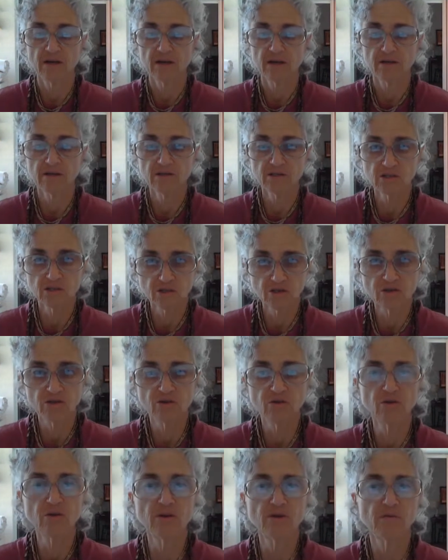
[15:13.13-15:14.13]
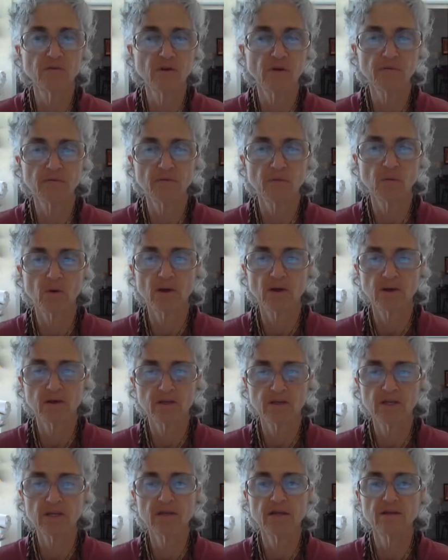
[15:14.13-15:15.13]
This is the duty of everyone.
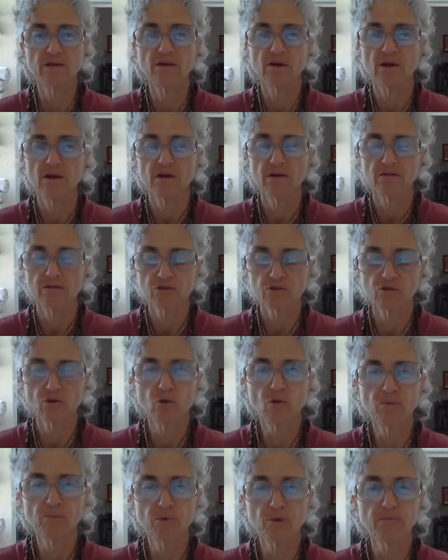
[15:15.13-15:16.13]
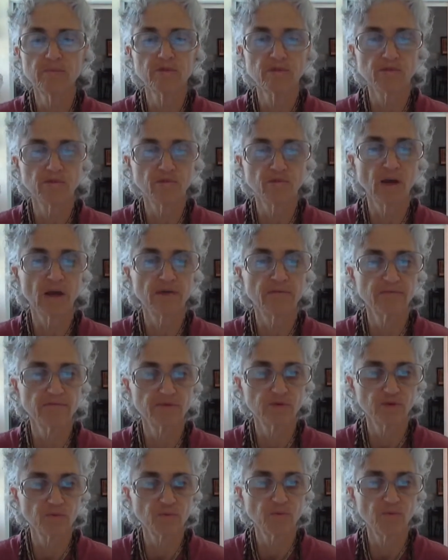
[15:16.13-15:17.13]
Indeed, the sole purpose of life is
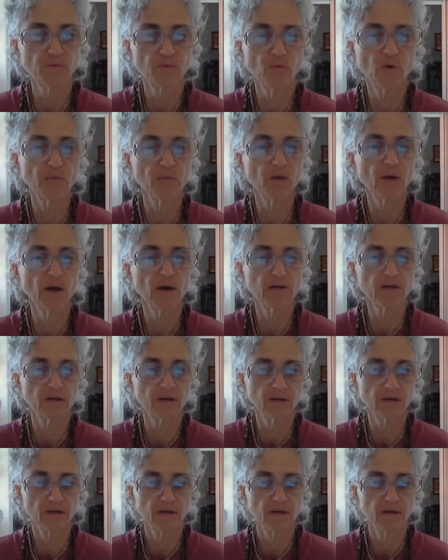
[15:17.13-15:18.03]
to perform yajna.